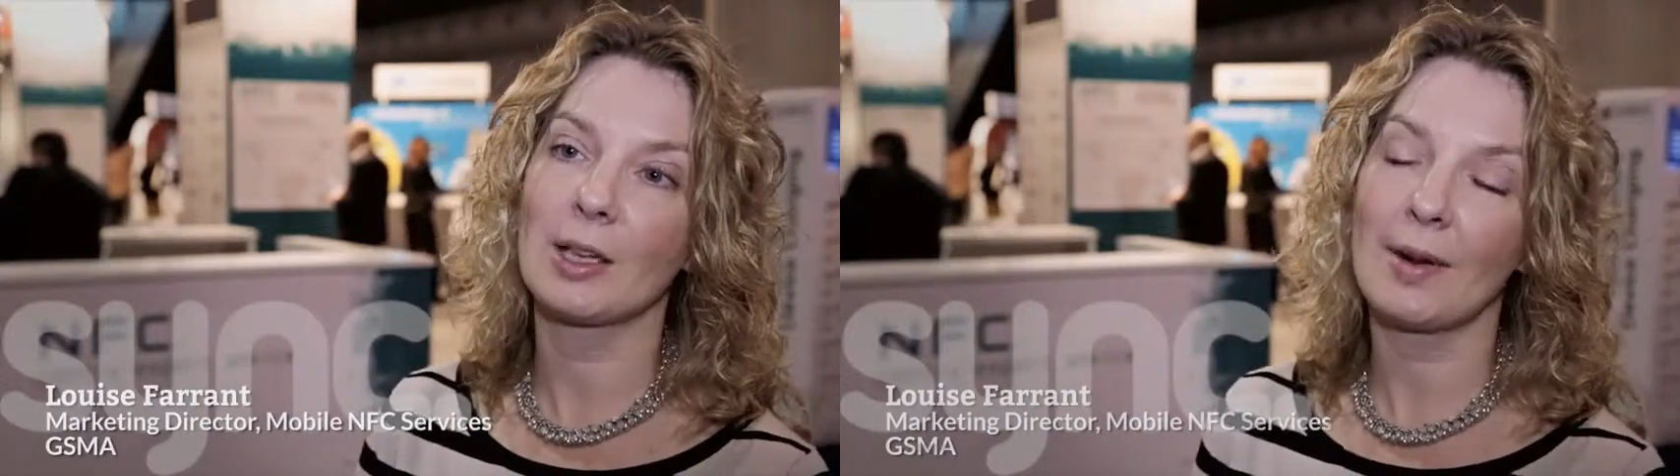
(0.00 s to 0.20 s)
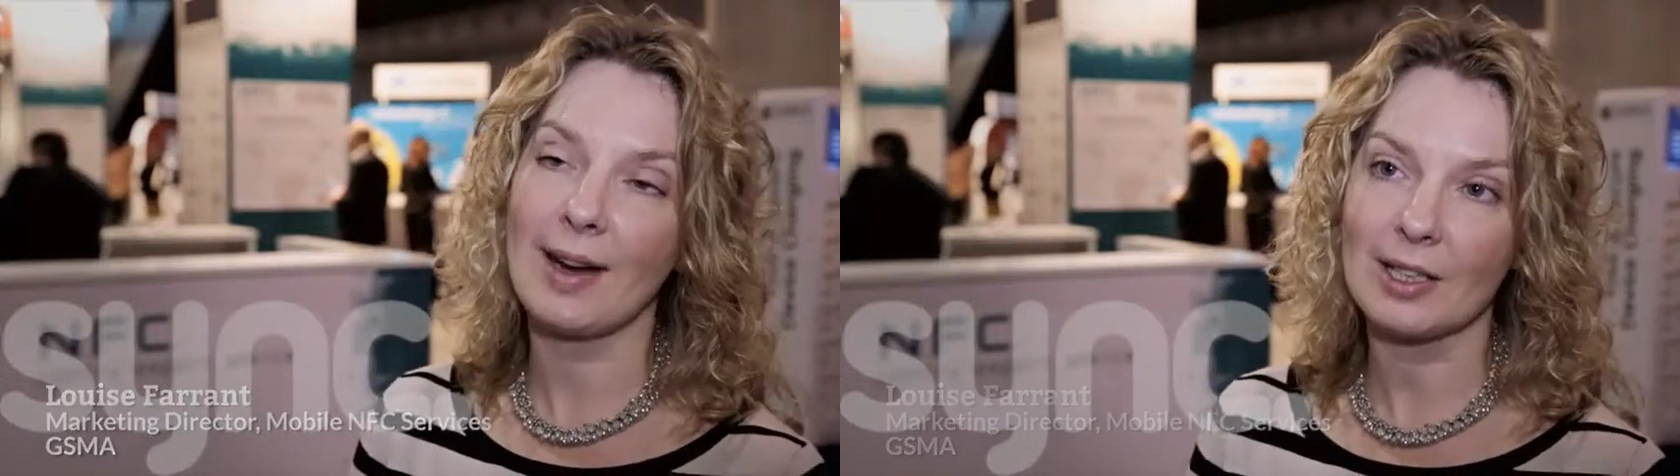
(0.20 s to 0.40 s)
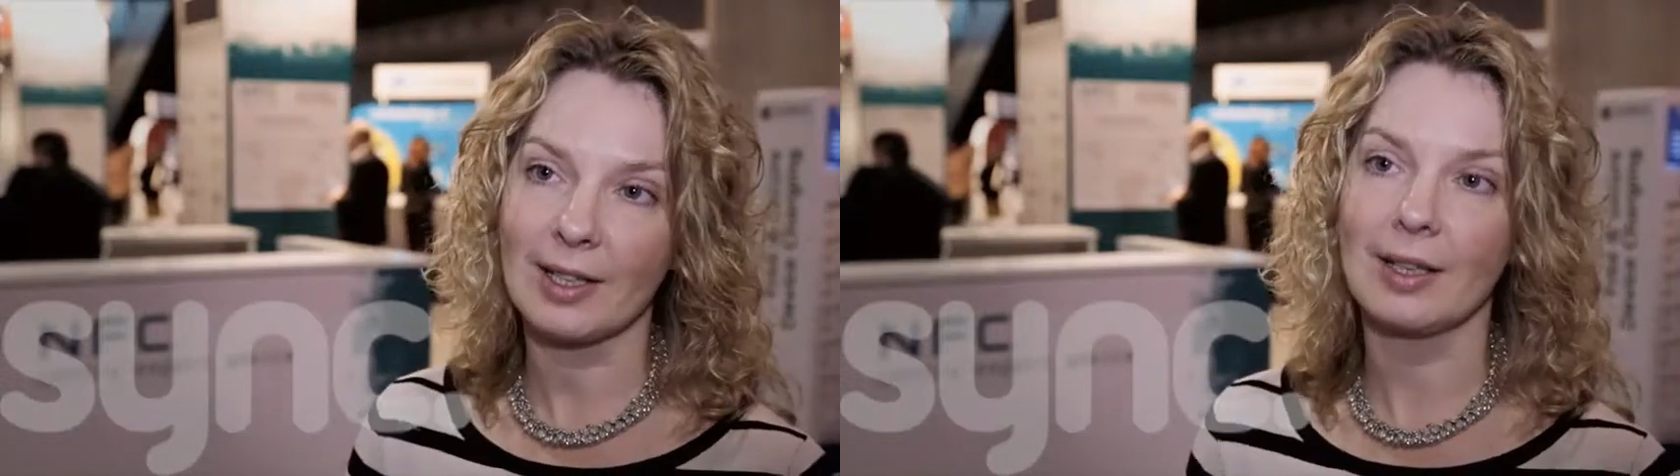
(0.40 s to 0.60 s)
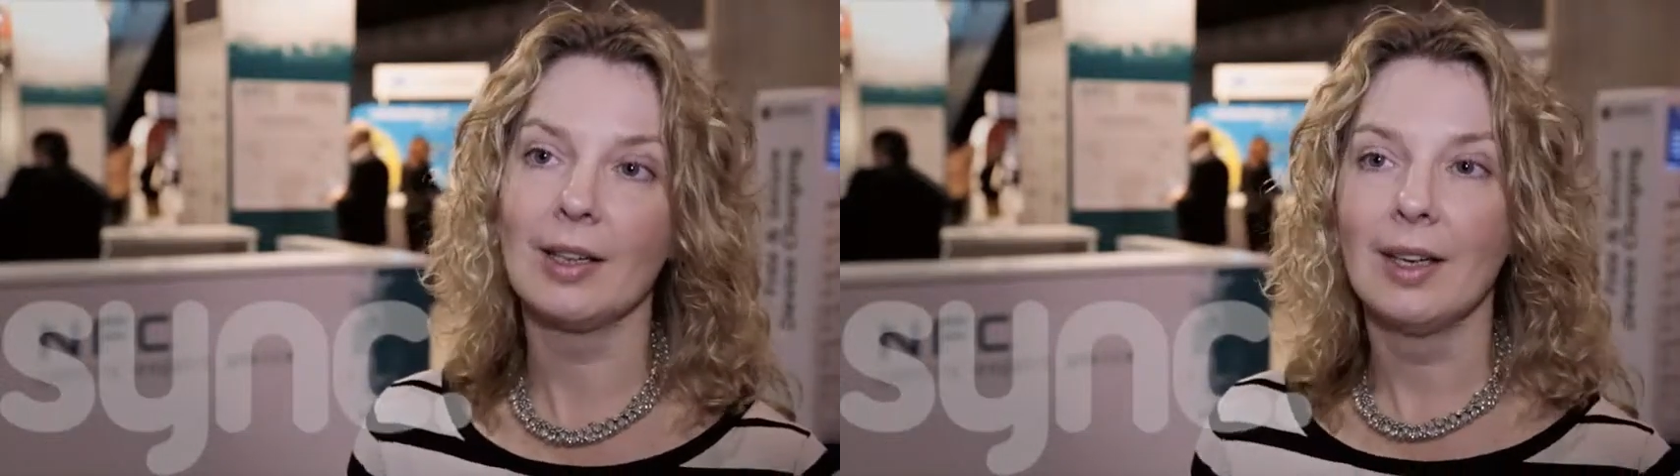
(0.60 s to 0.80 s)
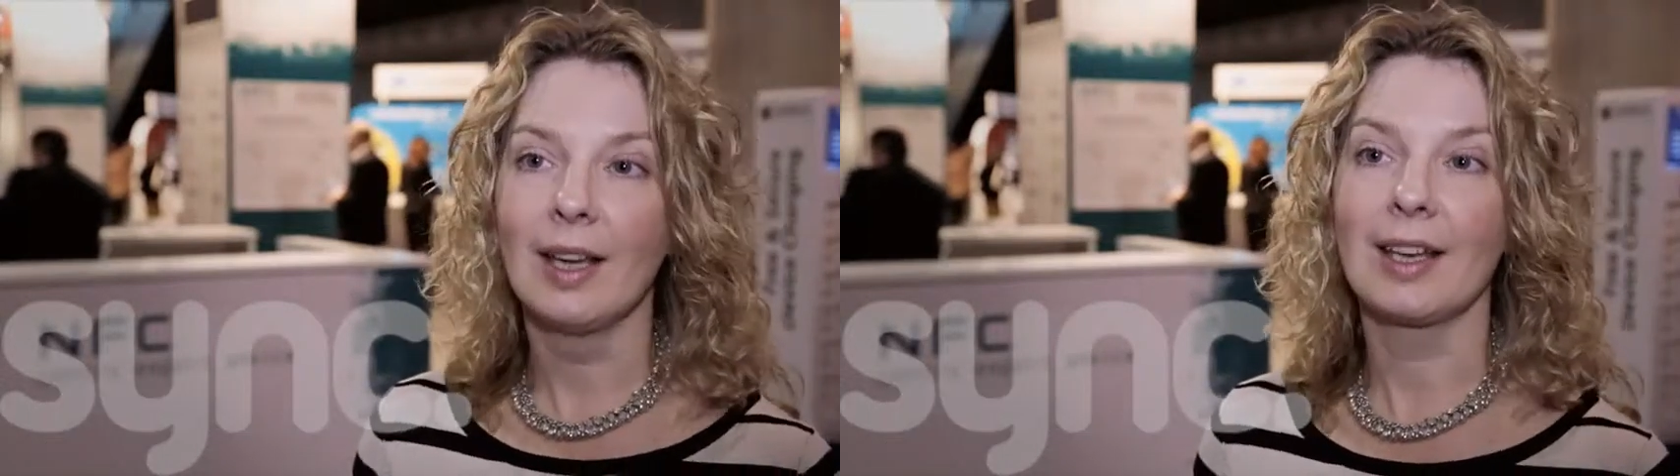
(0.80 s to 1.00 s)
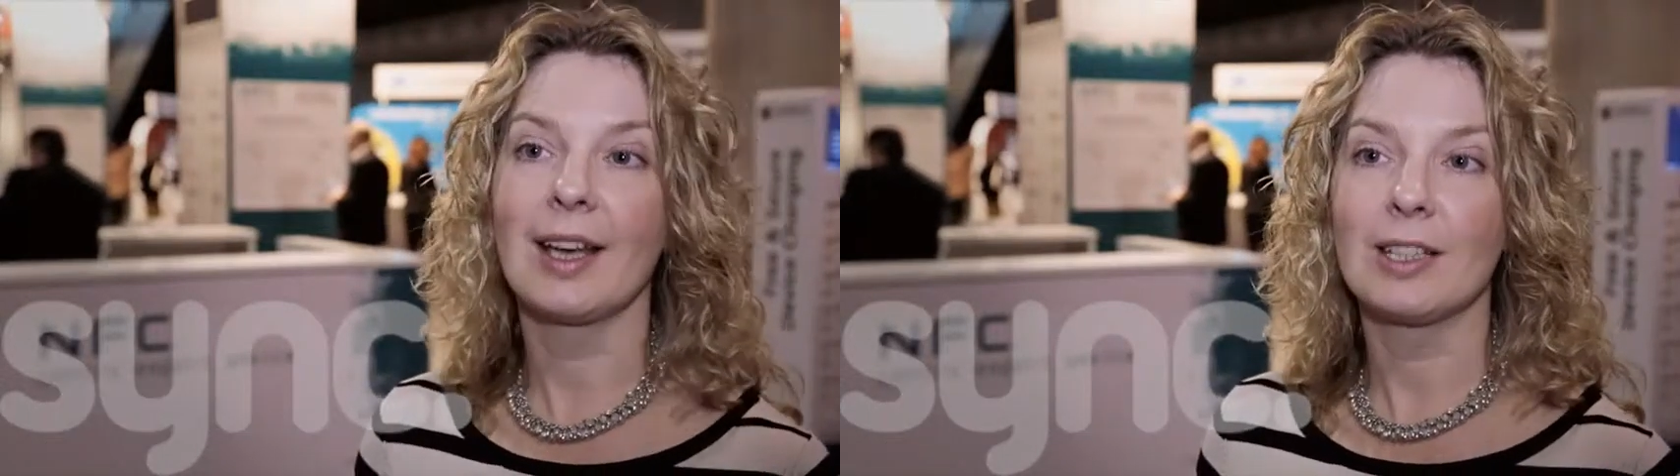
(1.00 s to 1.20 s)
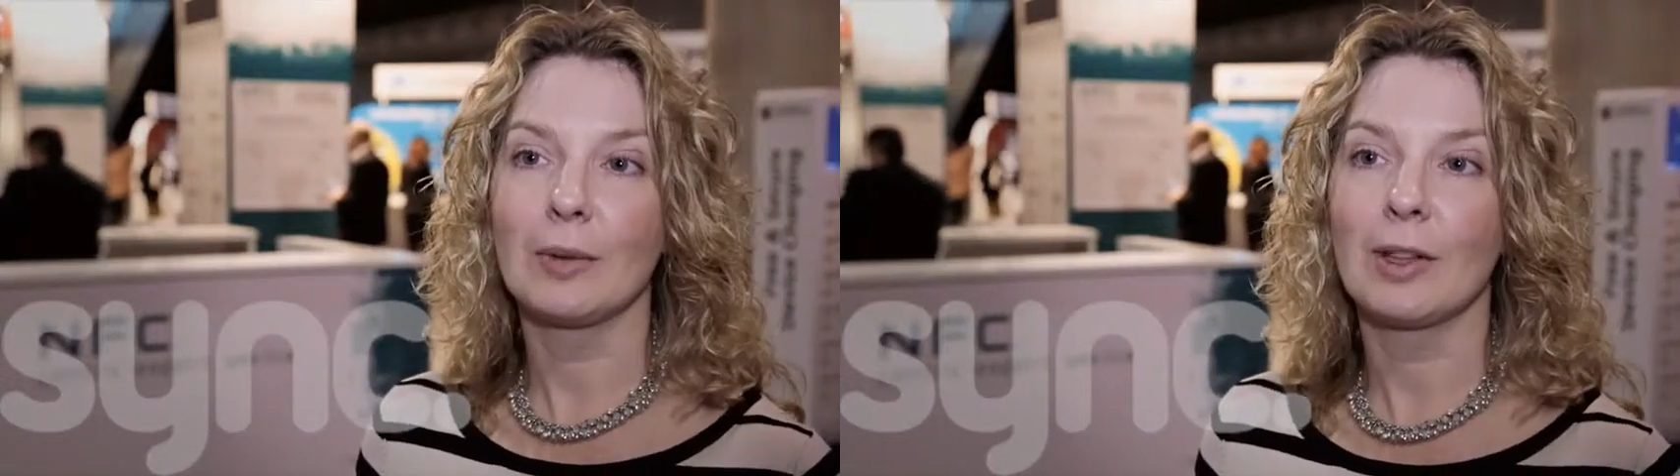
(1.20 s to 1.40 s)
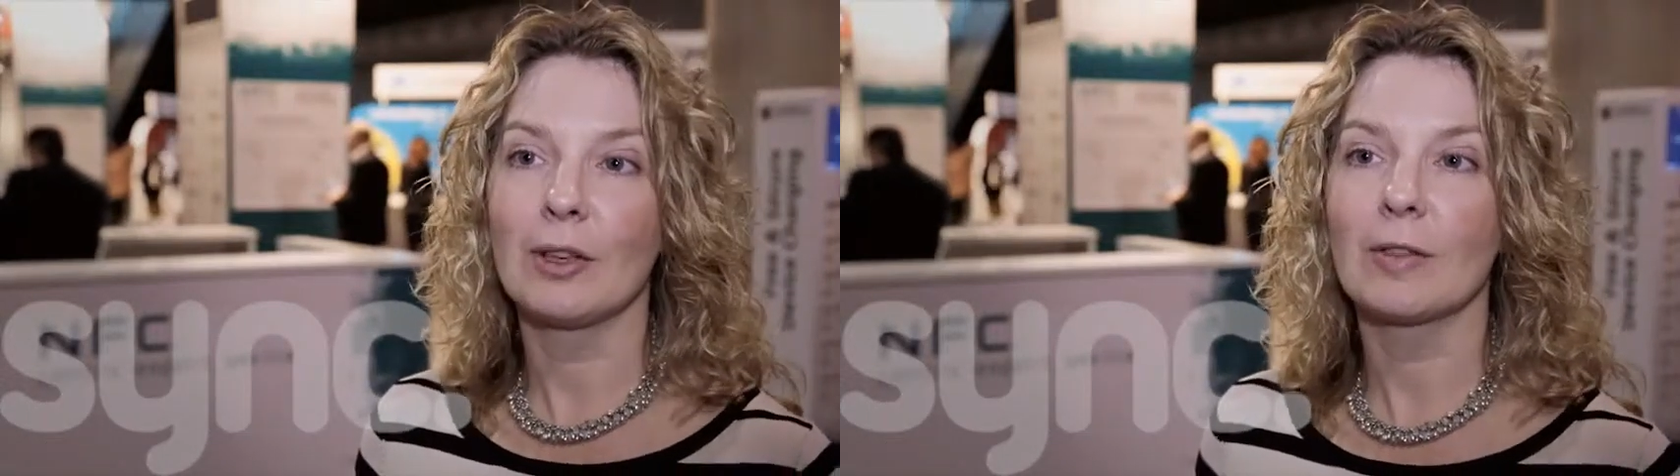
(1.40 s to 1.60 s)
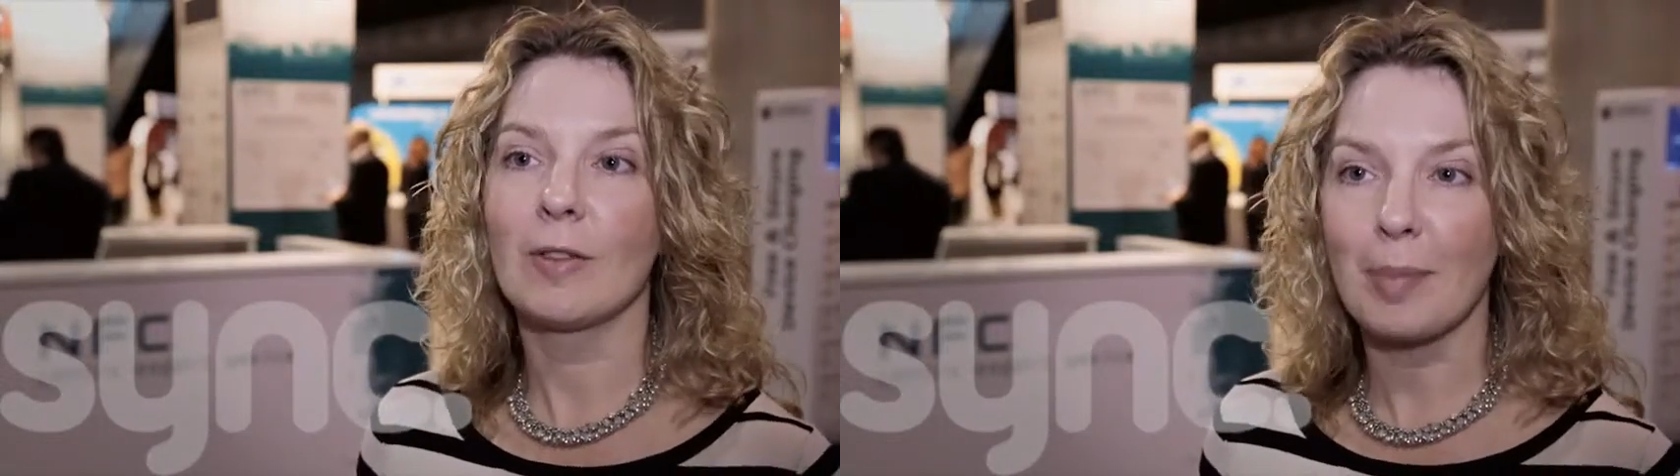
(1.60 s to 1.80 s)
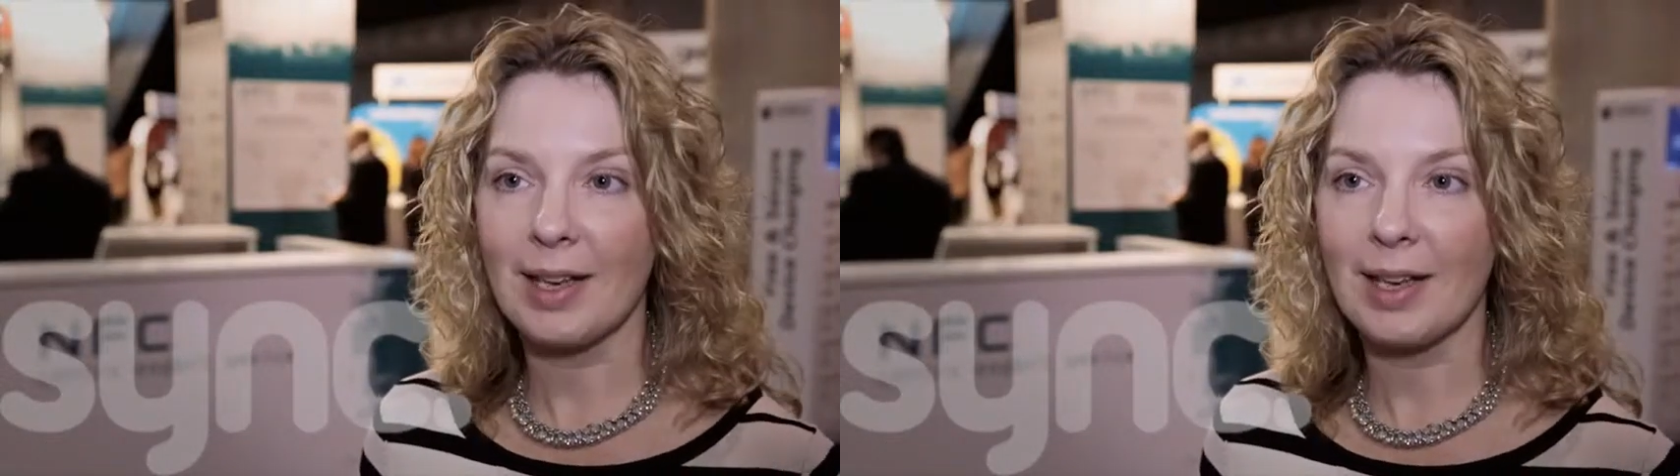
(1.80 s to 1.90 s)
So we're actually engaging with a lot of the